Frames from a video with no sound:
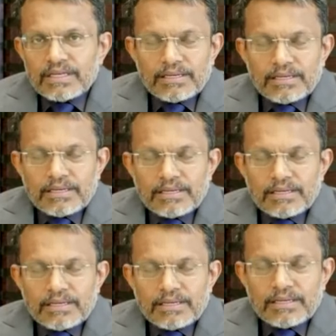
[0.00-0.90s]
the
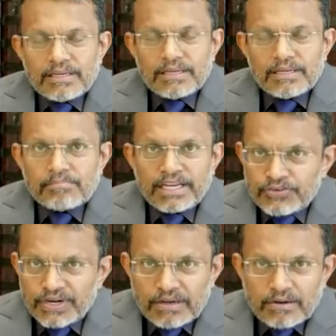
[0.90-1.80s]
imperative facing some
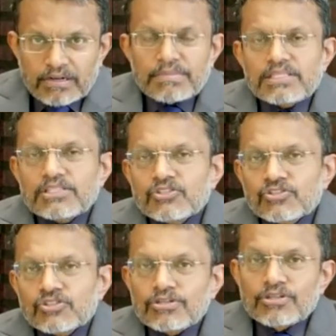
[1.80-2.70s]
major
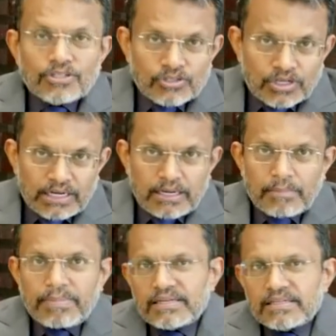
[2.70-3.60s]
economies to
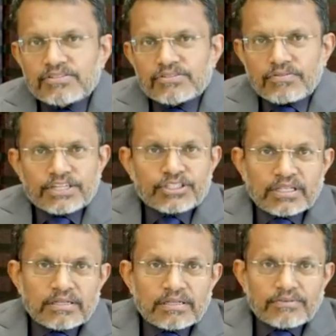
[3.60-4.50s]
cut dependence on
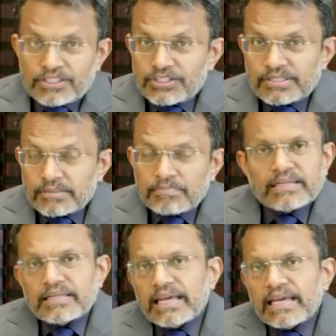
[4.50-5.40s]
Russian
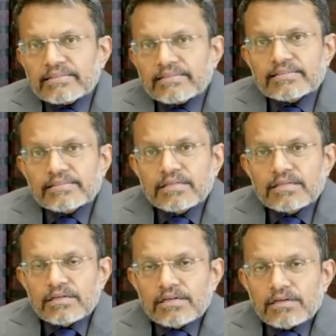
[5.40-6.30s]
supplied gas
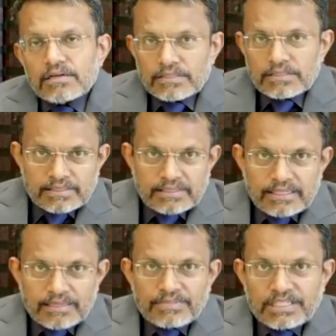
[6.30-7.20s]
could
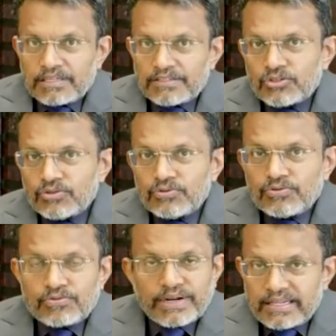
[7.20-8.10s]
see them turn
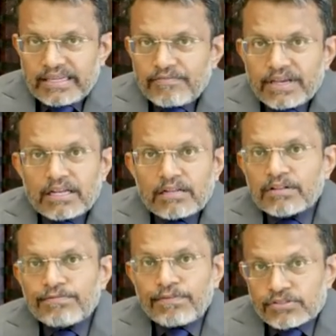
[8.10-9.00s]
to readily
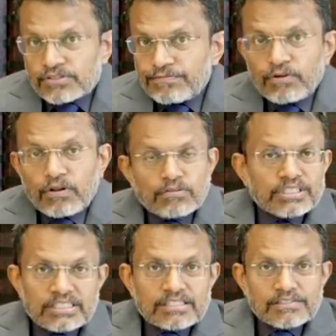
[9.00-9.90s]
available fossil fuel
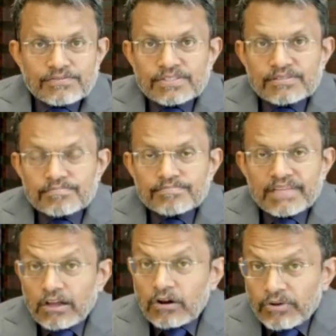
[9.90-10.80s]
alternatives,
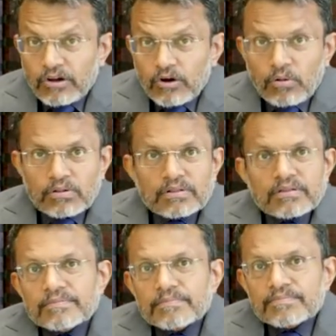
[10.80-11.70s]
including
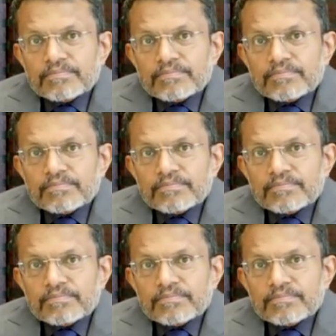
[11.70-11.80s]
coal.